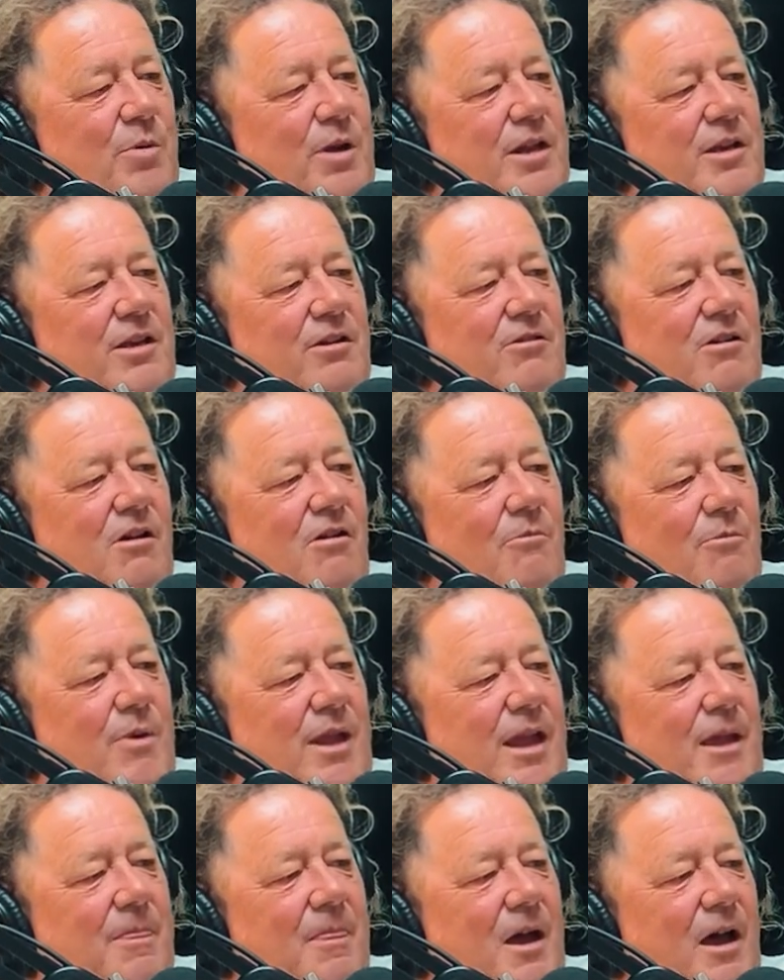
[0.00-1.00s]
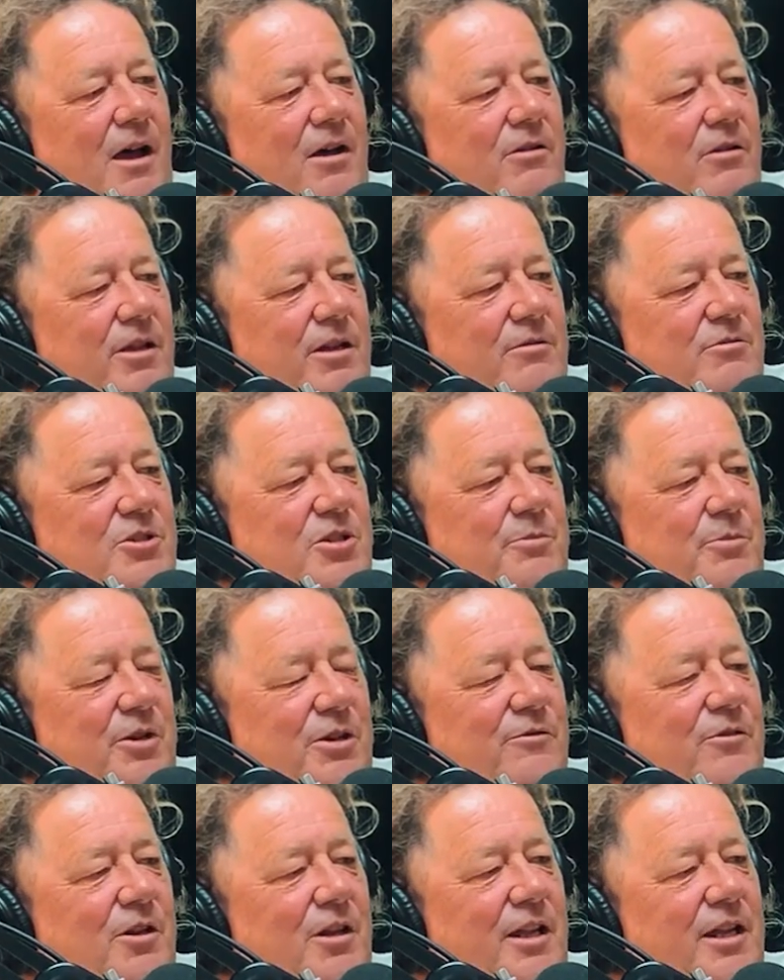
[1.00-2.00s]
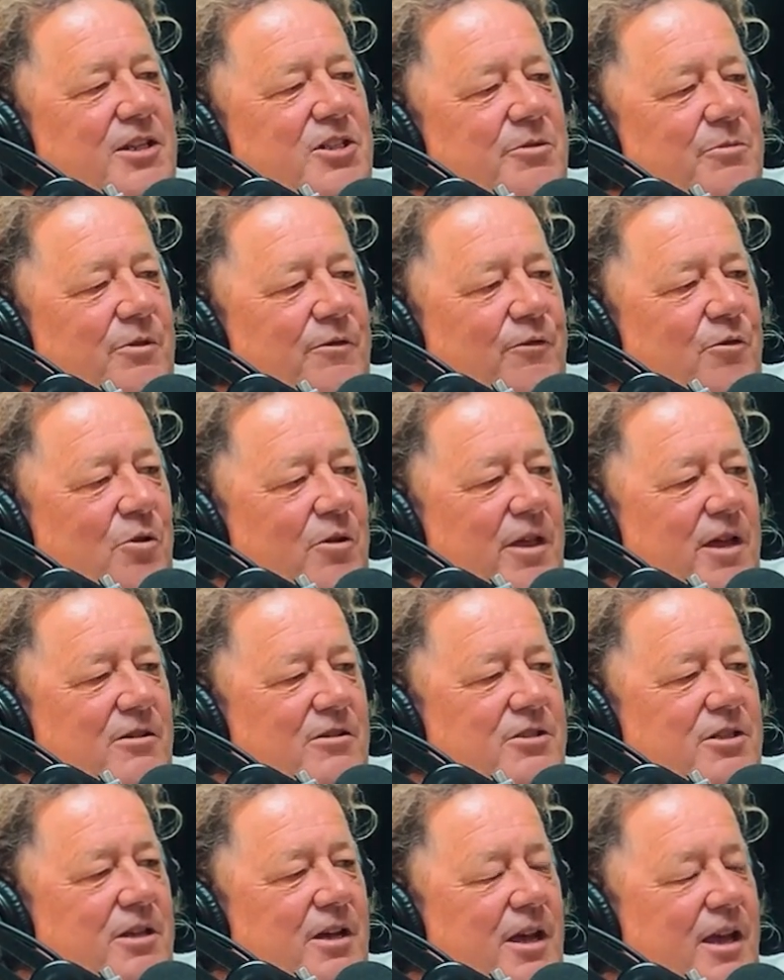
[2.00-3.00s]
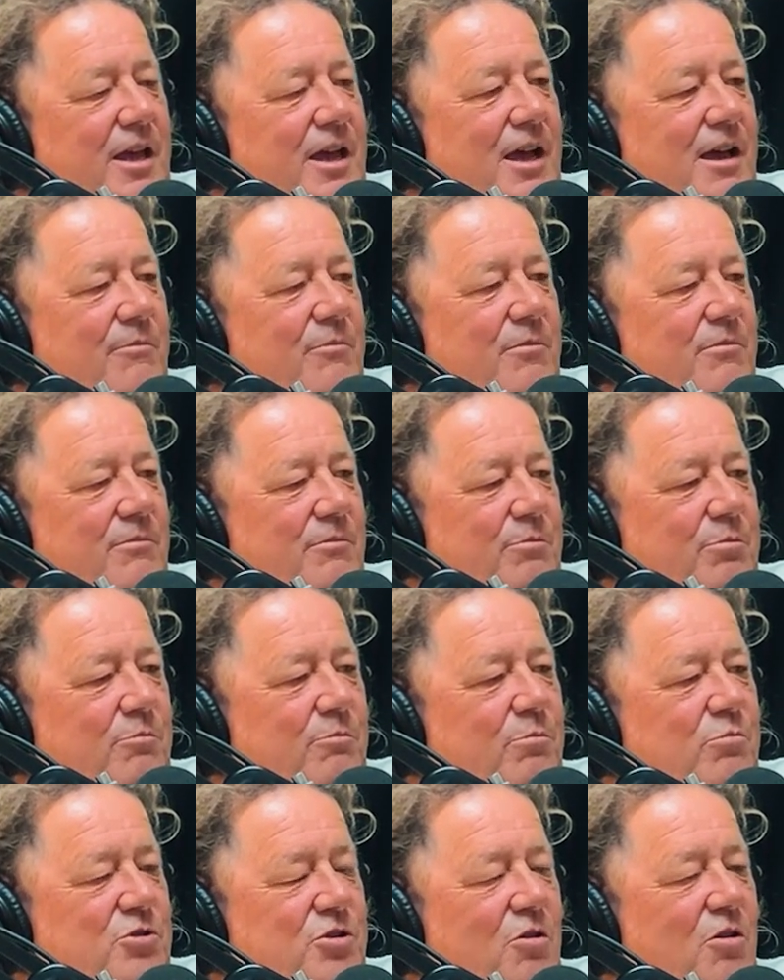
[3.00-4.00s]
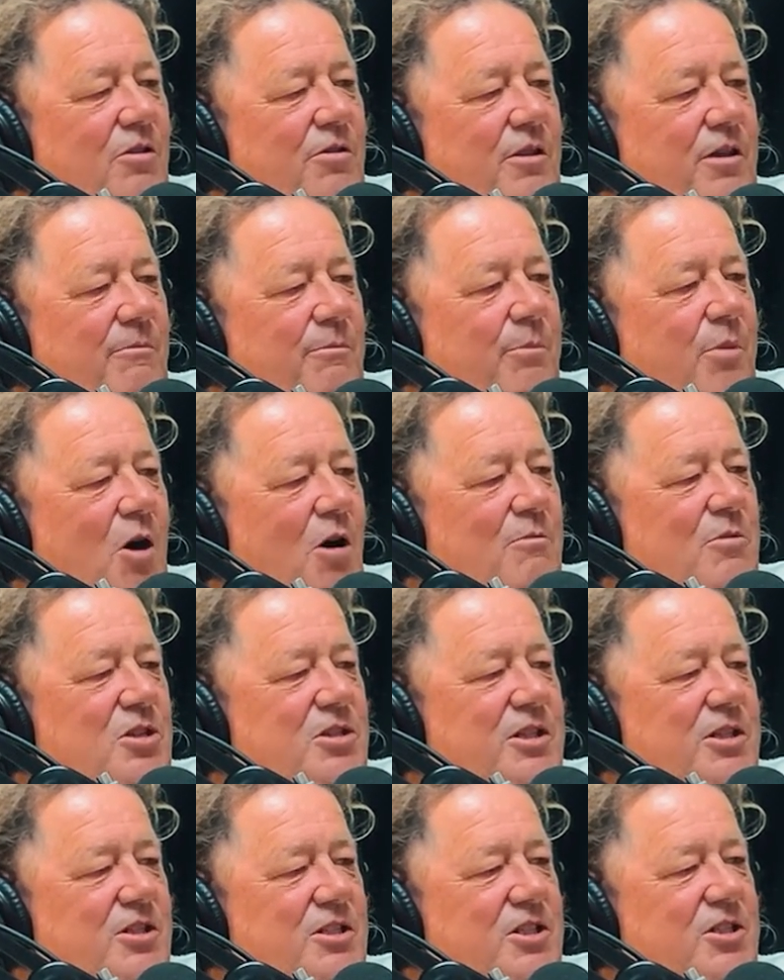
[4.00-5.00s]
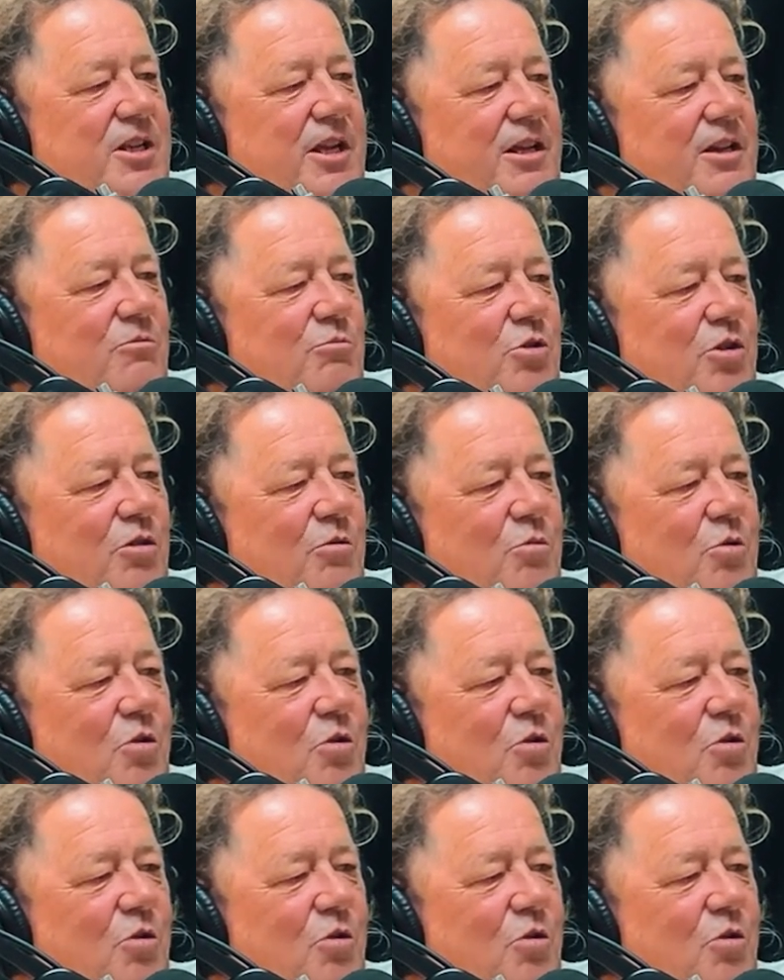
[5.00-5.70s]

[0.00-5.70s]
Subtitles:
And your old man, though, he was a bit of a legend before. There was was on the bombers in the Second World War.